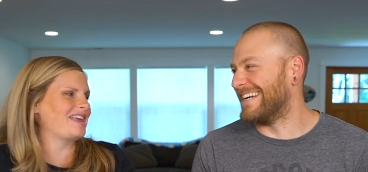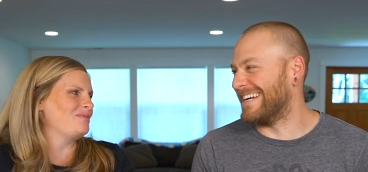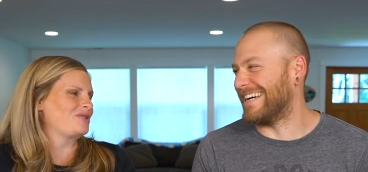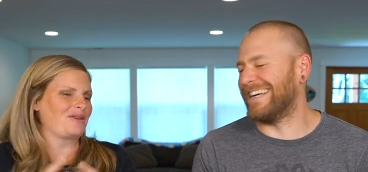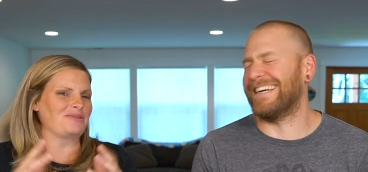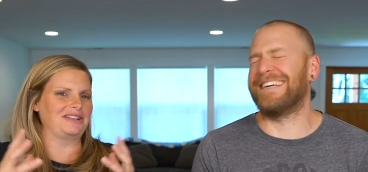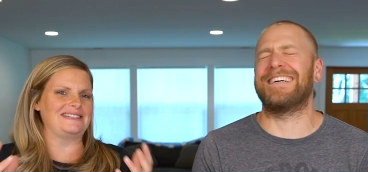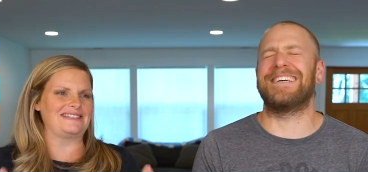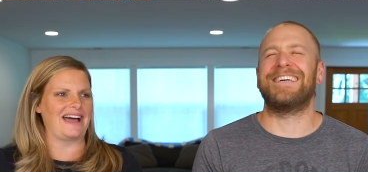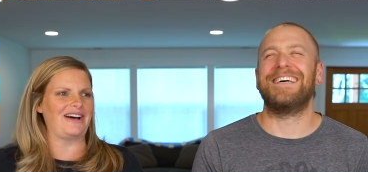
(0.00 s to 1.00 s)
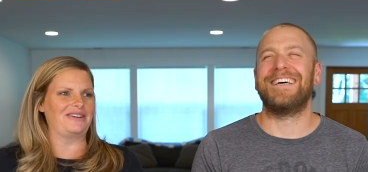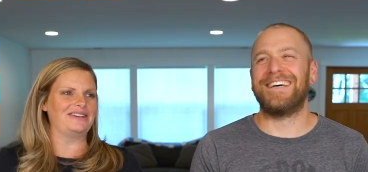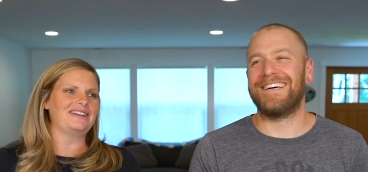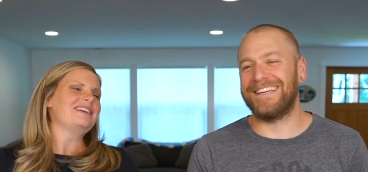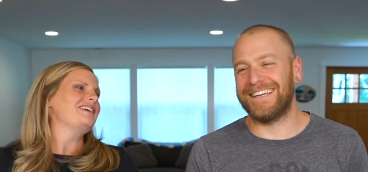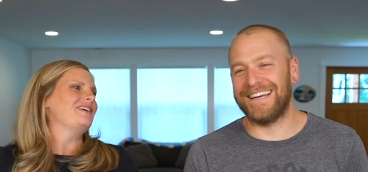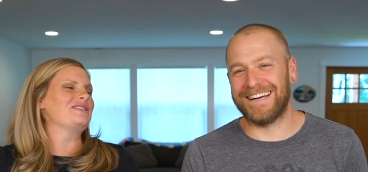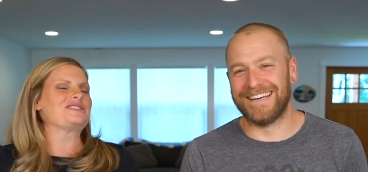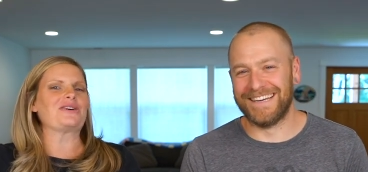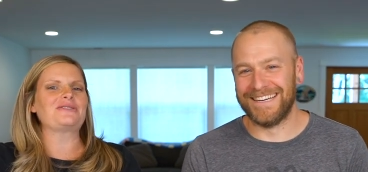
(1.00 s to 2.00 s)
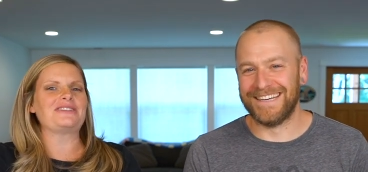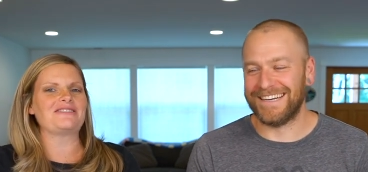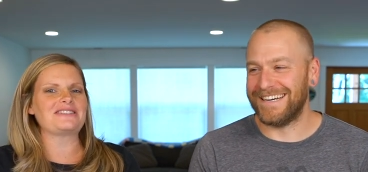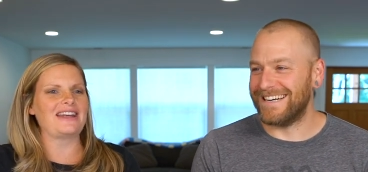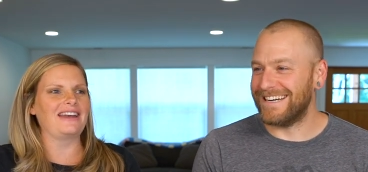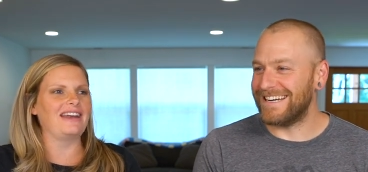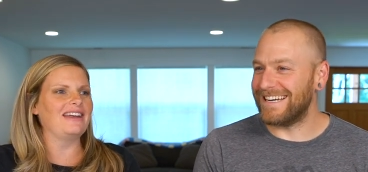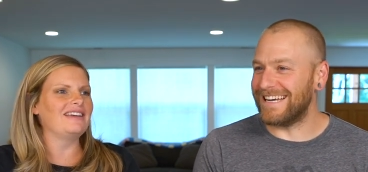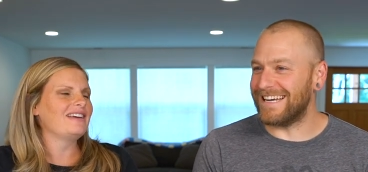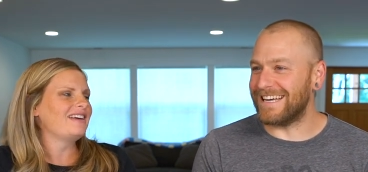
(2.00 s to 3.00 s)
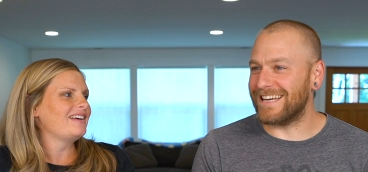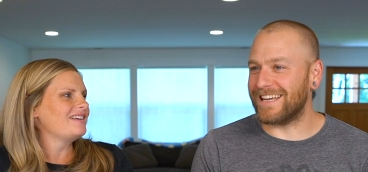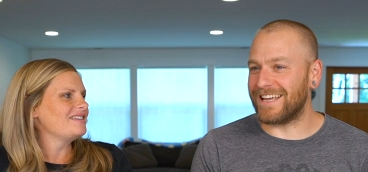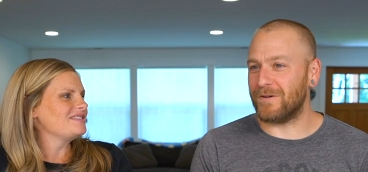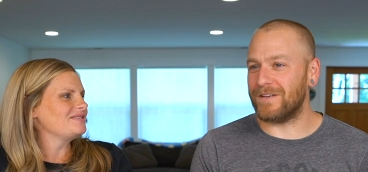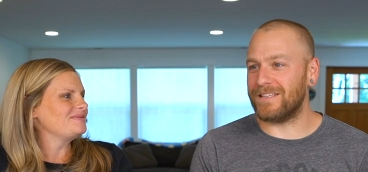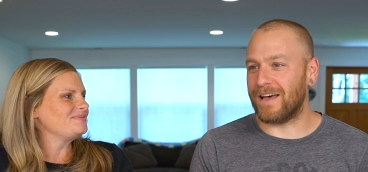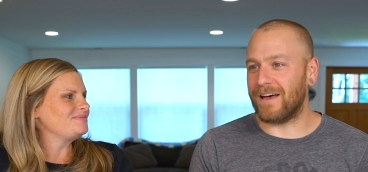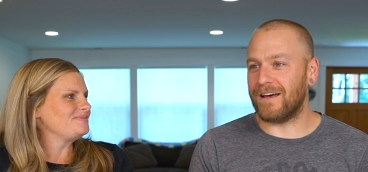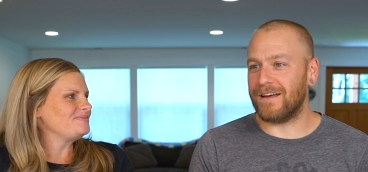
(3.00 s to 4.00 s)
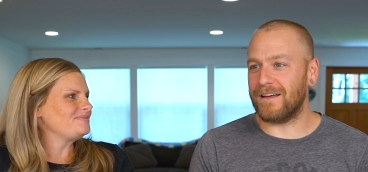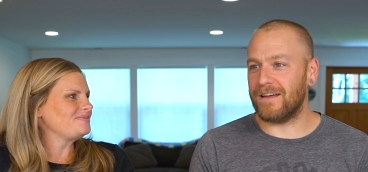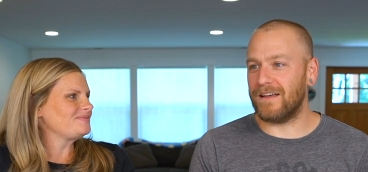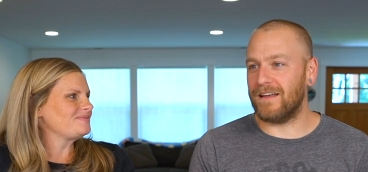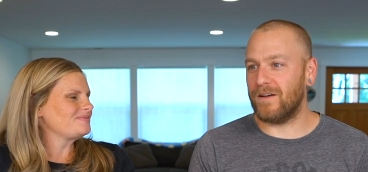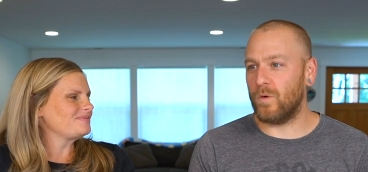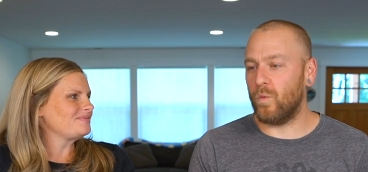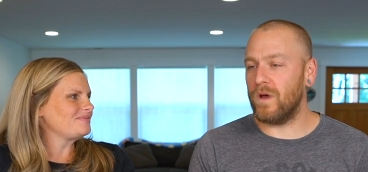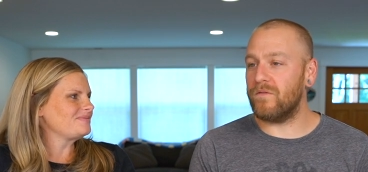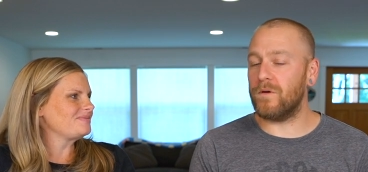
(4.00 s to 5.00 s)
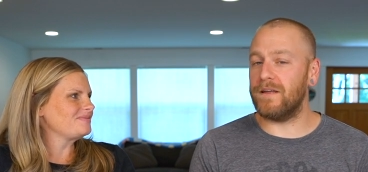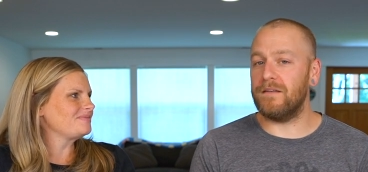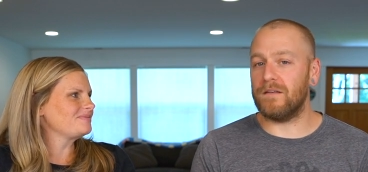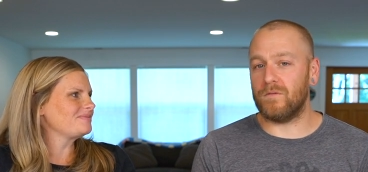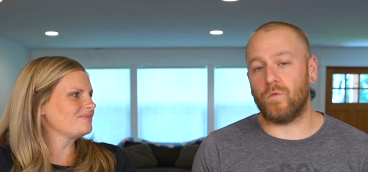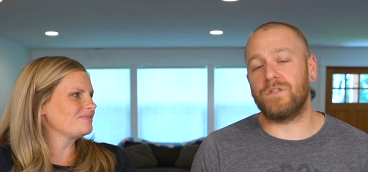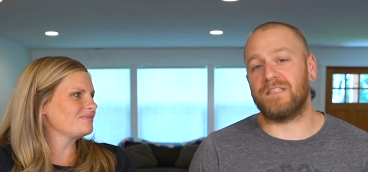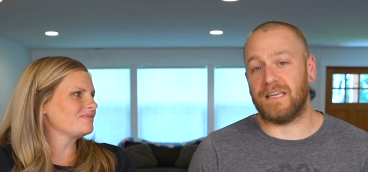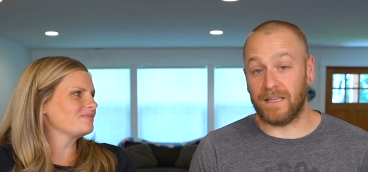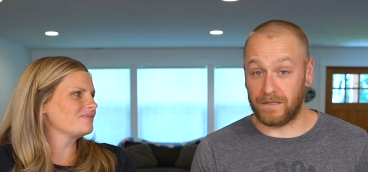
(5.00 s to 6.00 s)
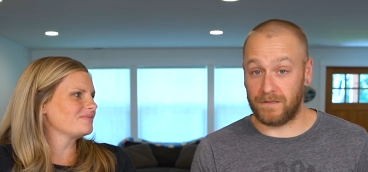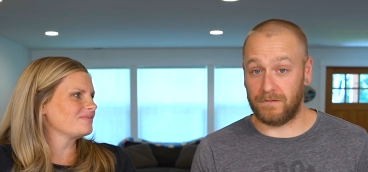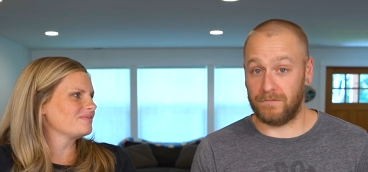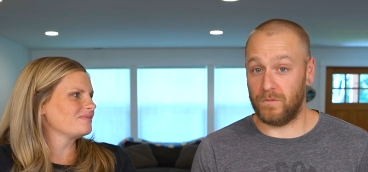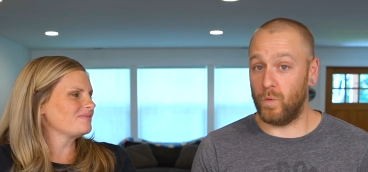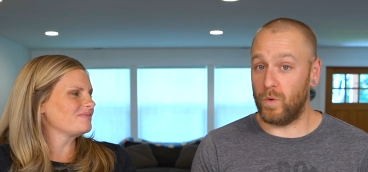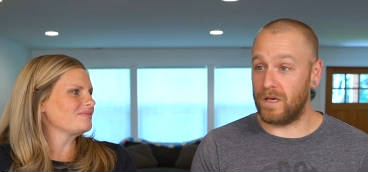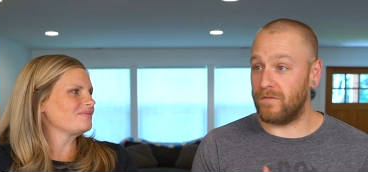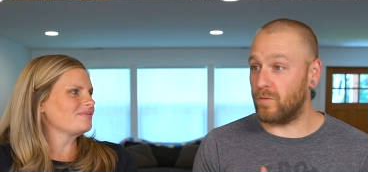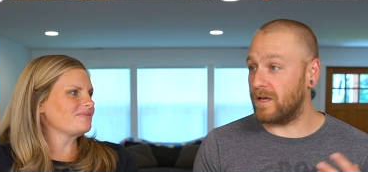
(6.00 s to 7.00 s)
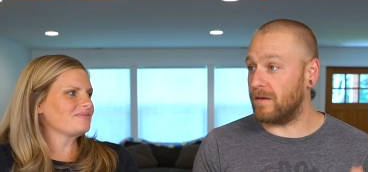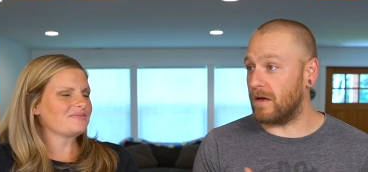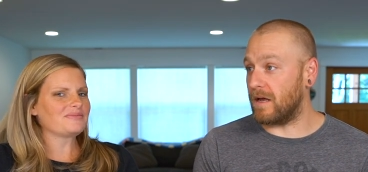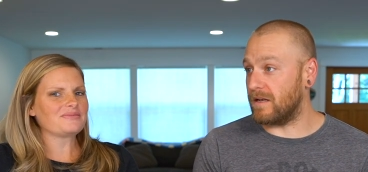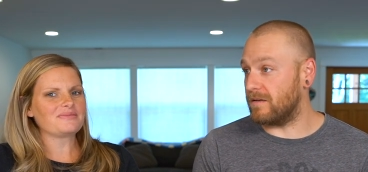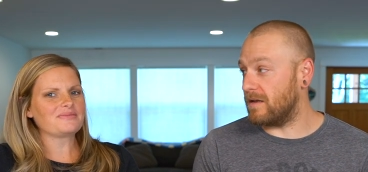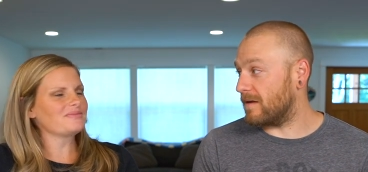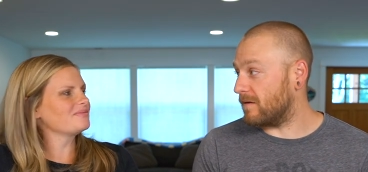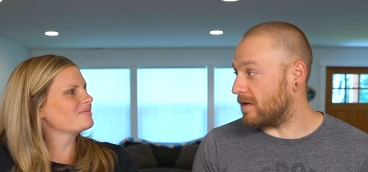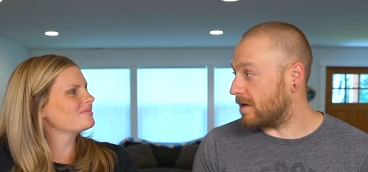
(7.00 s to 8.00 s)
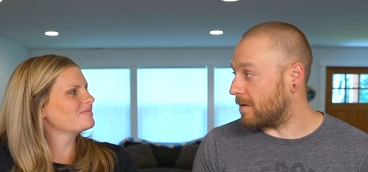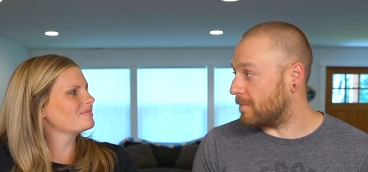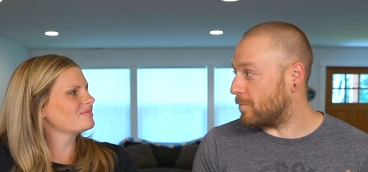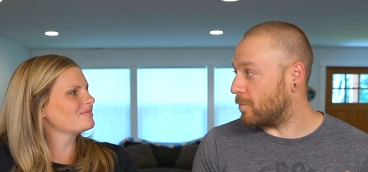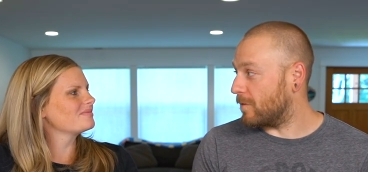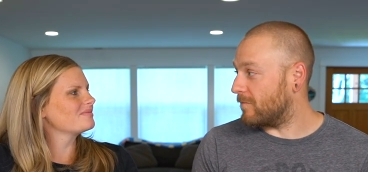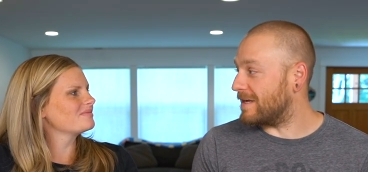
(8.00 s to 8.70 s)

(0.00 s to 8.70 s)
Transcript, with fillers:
Speaker 1: came crumbling down. Yeah. It was so devastating.
Speaker 2: It was. Uh, we've read. We'll just say this. We've re. Um, we've